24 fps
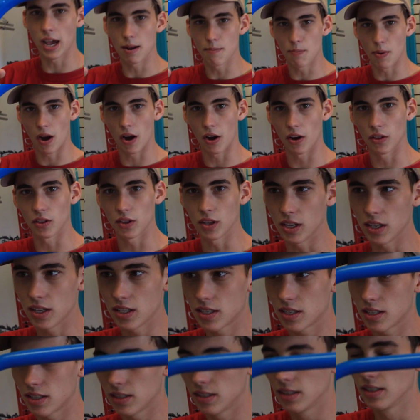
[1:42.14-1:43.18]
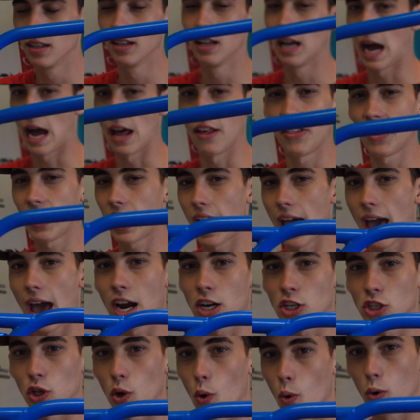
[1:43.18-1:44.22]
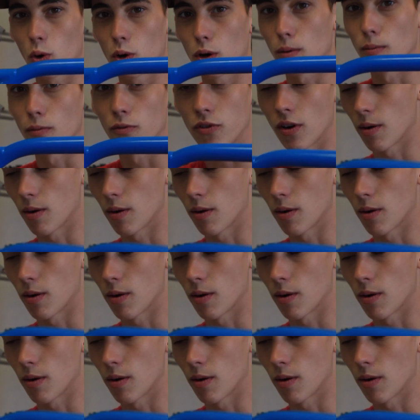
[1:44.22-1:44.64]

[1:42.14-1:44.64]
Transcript: had a pair of these. I think I actually ordered them